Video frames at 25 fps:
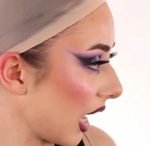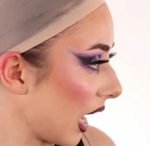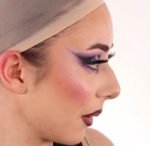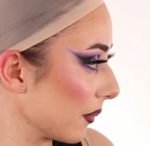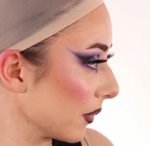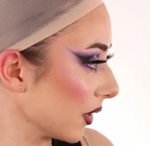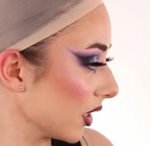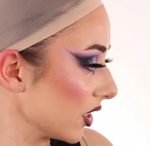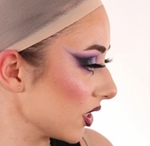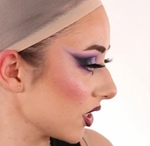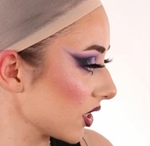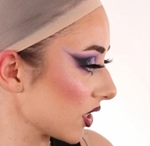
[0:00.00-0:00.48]

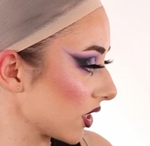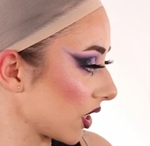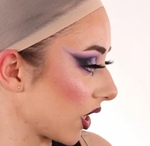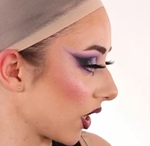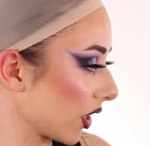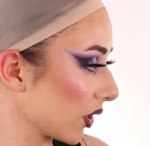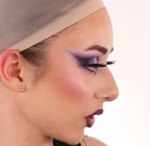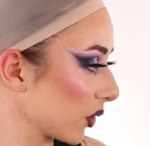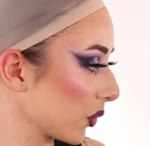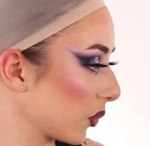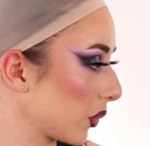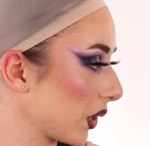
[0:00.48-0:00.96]
I'm going to
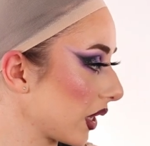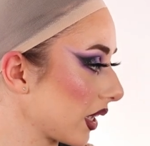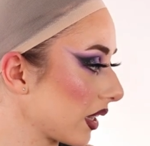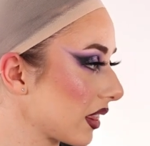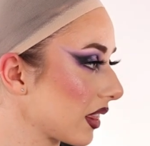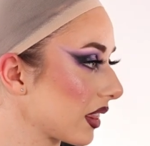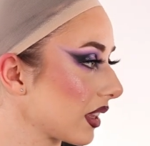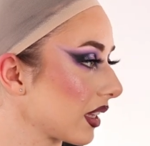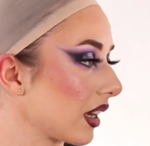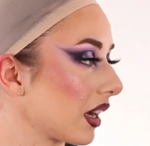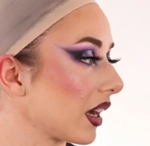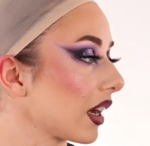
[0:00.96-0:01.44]
start
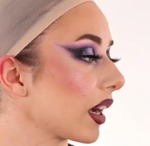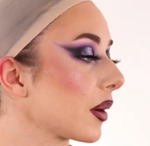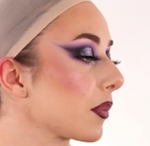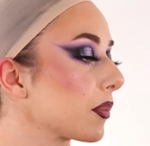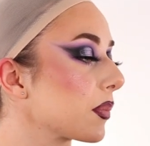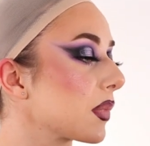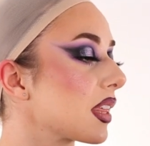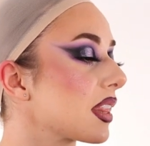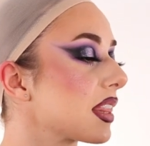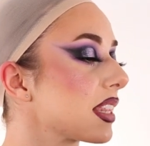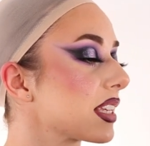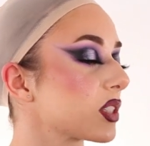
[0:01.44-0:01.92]
with
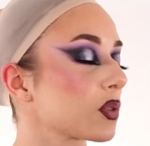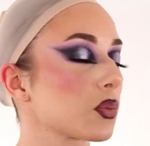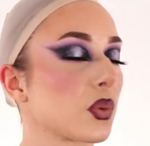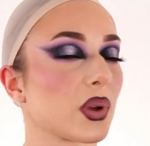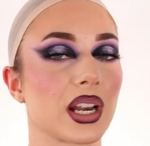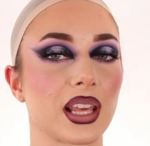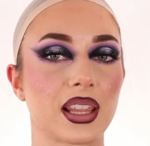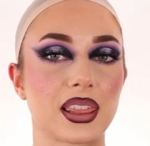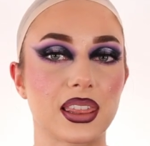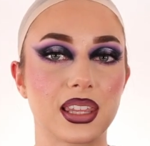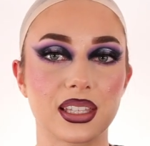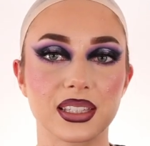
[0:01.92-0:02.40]
this
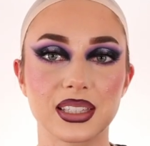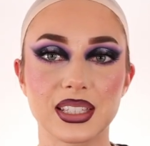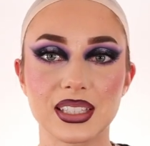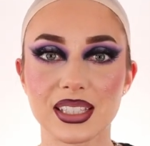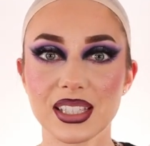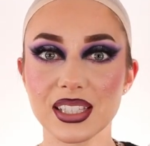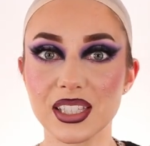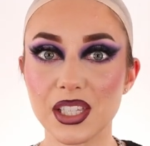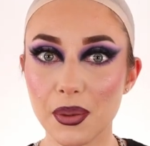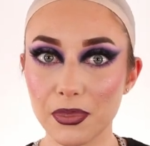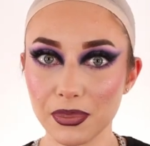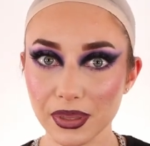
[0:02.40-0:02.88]
one, I think.
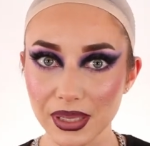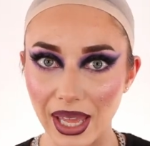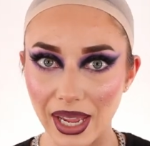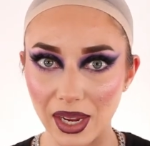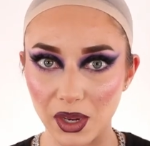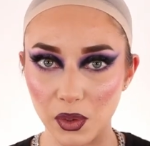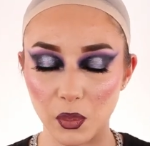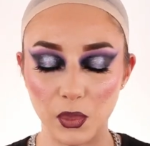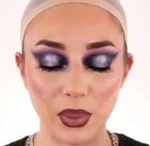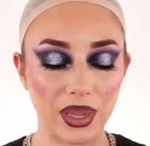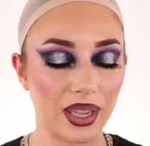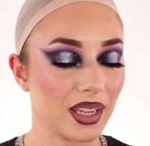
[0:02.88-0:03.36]
This is a
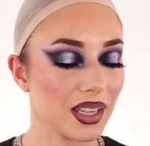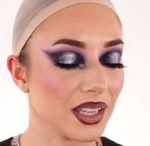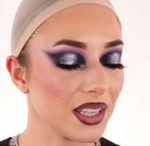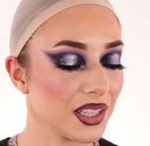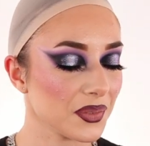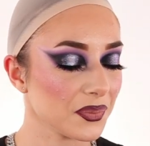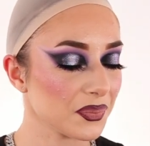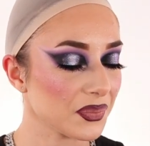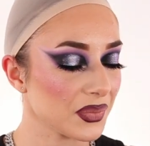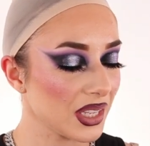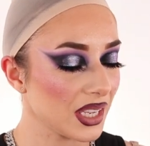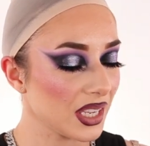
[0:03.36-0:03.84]
black
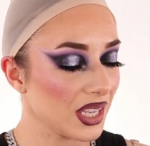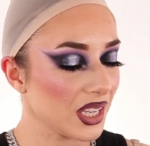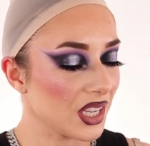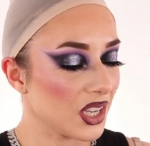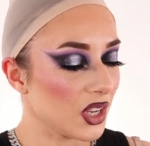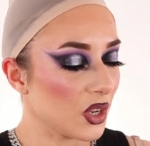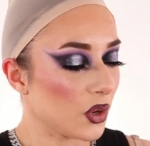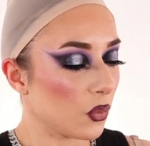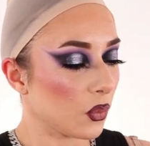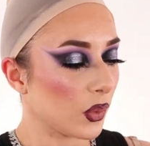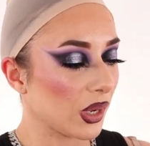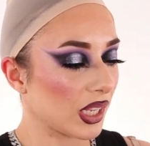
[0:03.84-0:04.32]
wig,
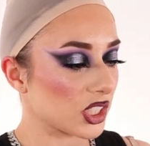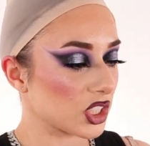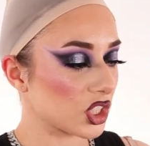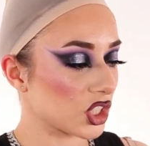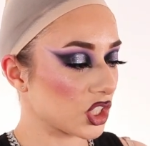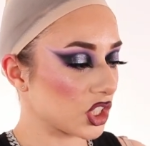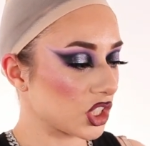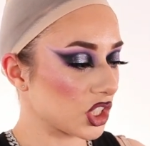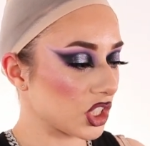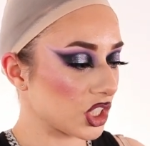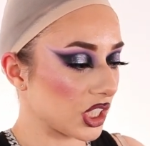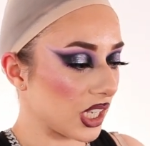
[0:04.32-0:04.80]

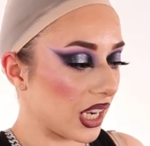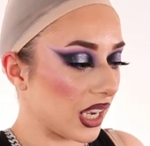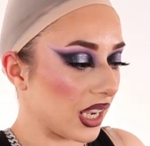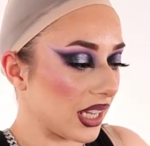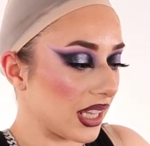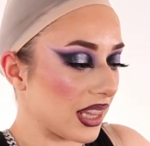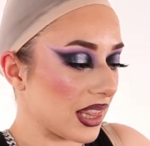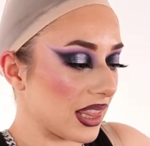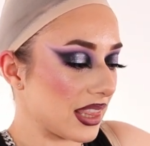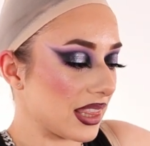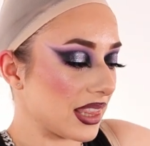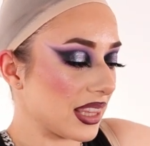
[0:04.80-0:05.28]
which
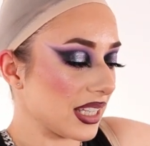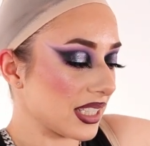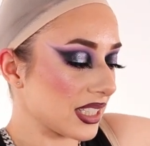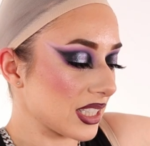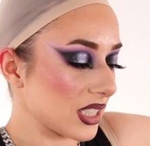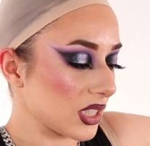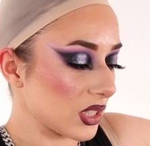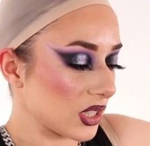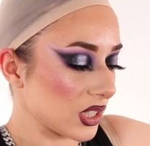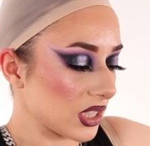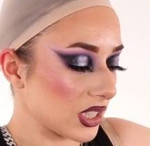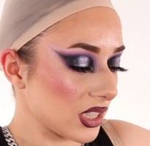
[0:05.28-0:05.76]

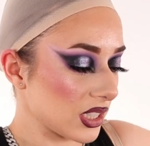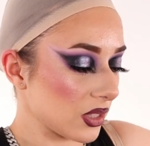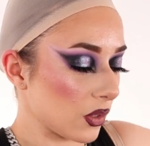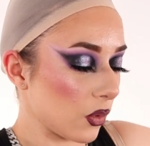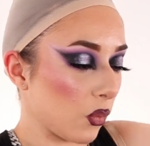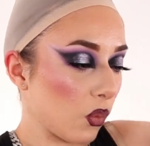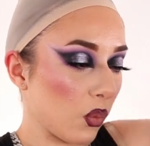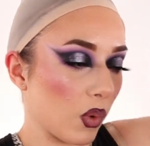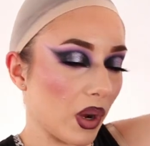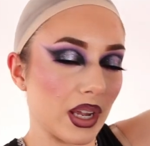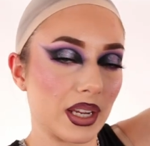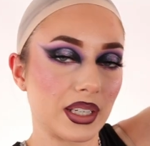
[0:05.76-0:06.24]
this
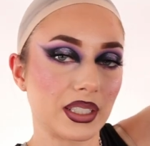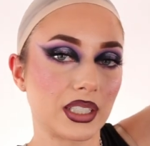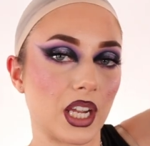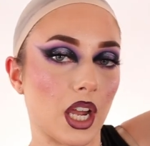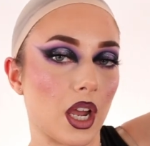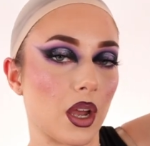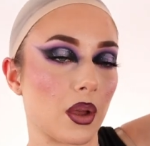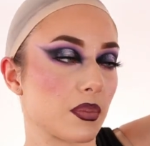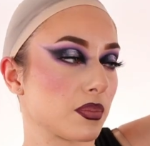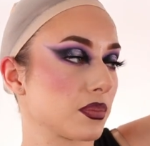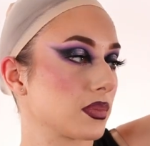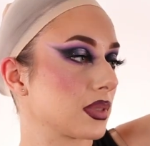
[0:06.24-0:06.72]
one
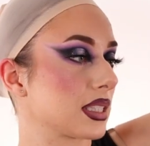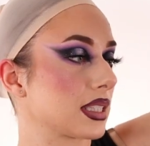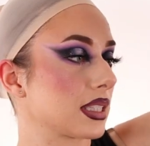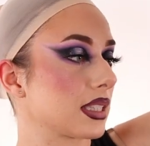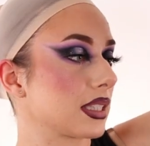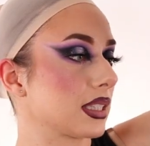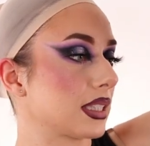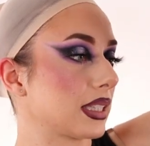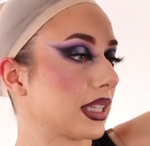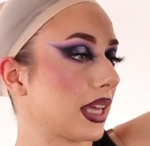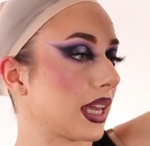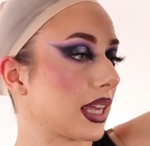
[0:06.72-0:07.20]
comes
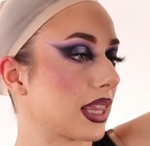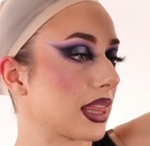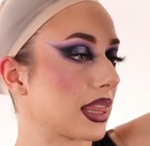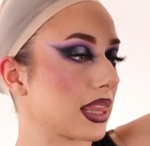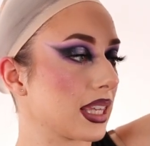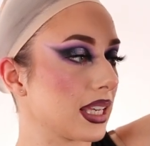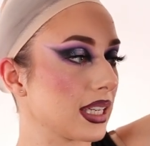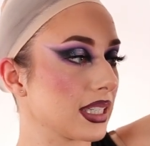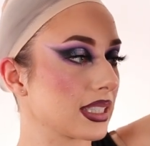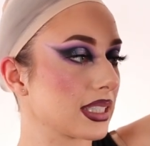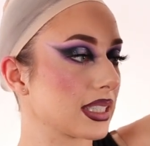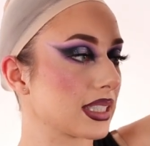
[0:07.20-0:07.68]

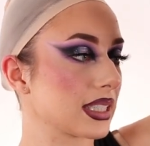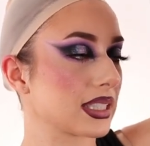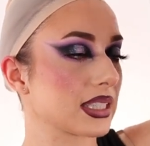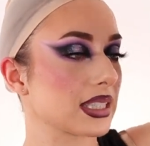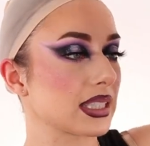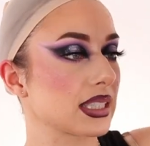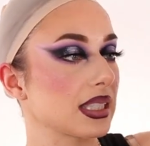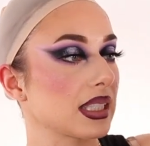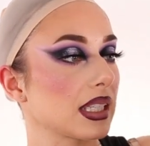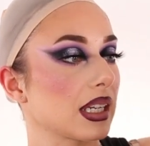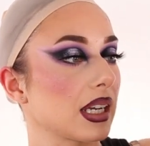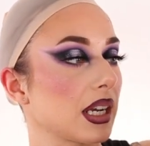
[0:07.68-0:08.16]
like
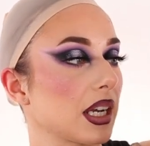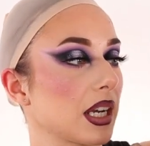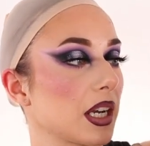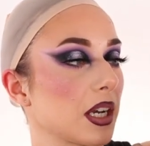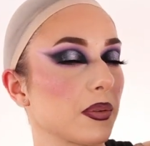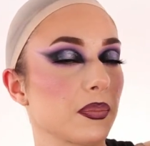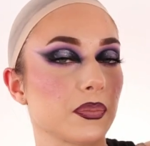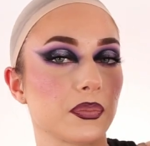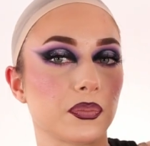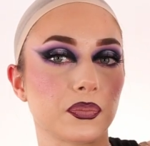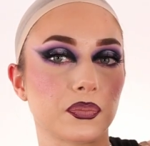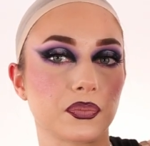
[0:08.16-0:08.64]
this
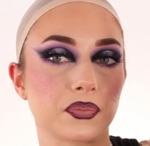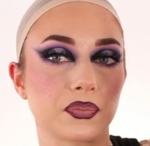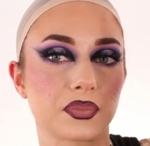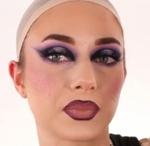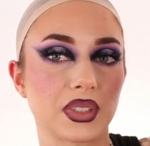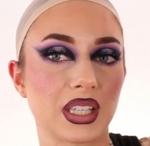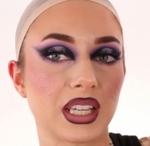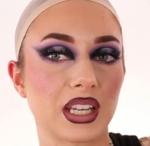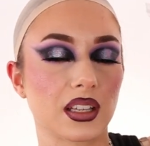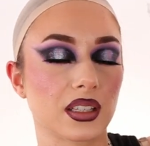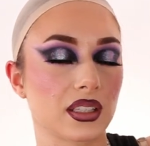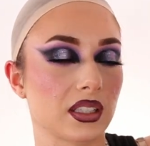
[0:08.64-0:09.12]

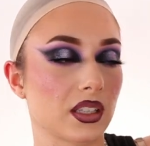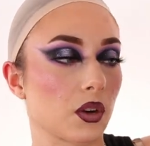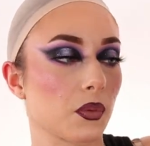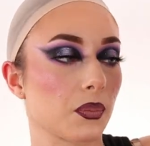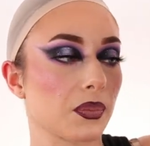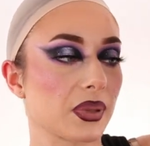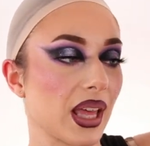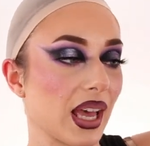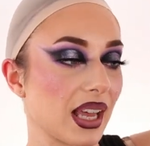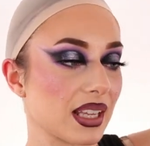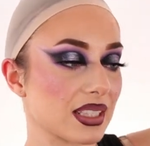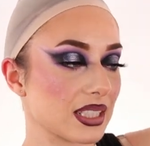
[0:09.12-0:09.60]
in a little
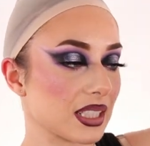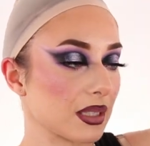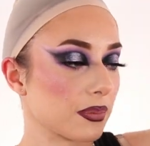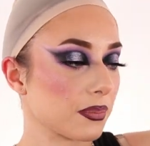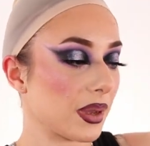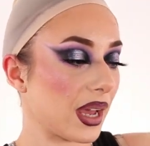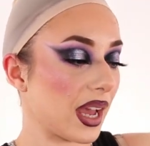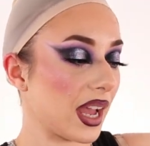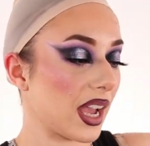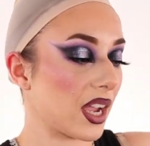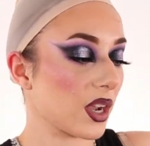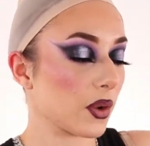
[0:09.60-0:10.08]

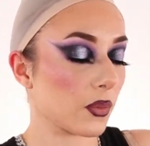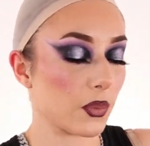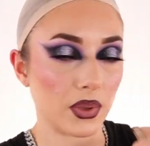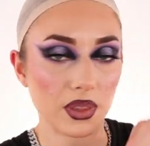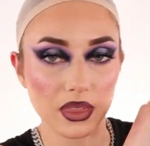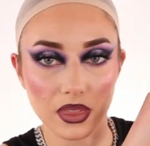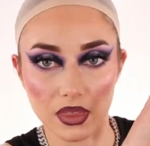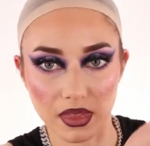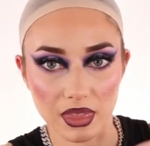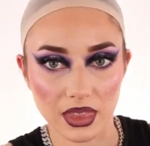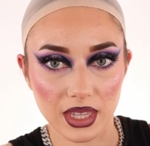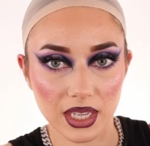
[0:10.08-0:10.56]
plastic bag
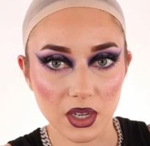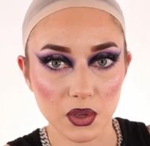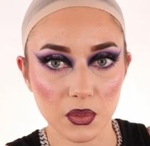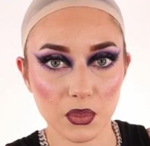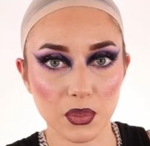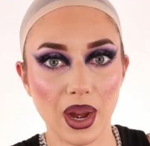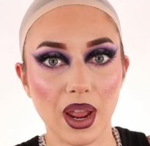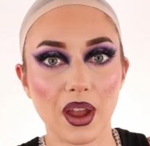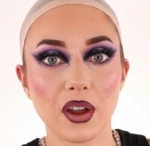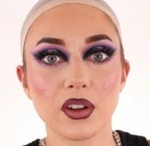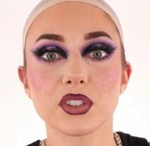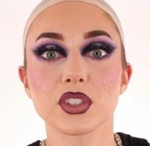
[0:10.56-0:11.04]
with a thing
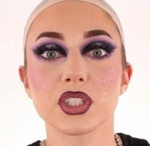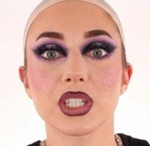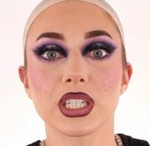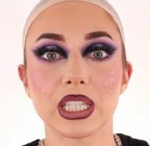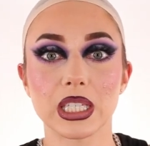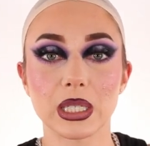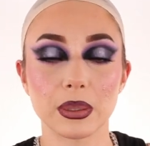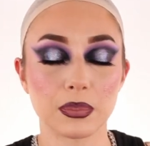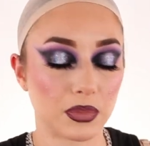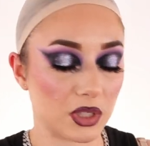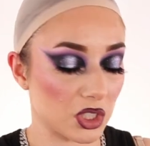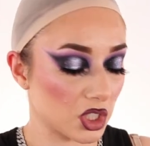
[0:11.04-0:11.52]
around to
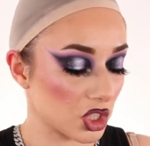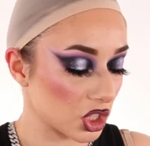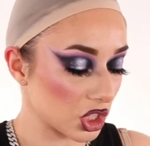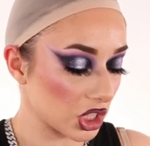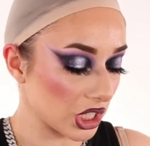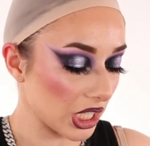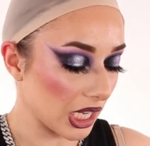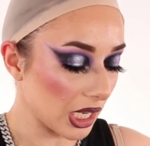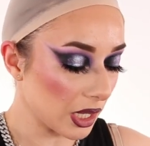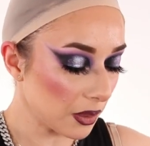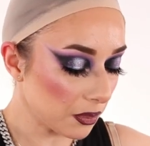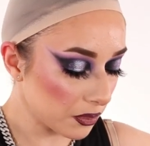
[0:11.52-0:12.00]
keep the
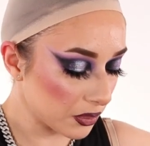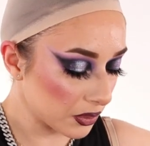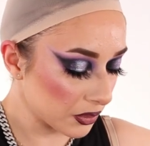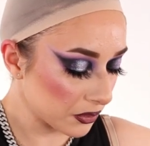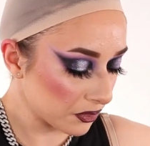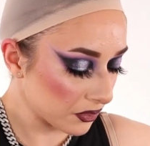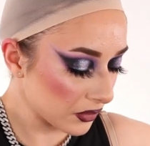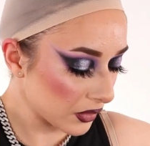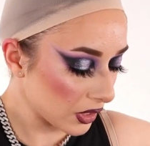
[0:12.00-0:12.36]
shape.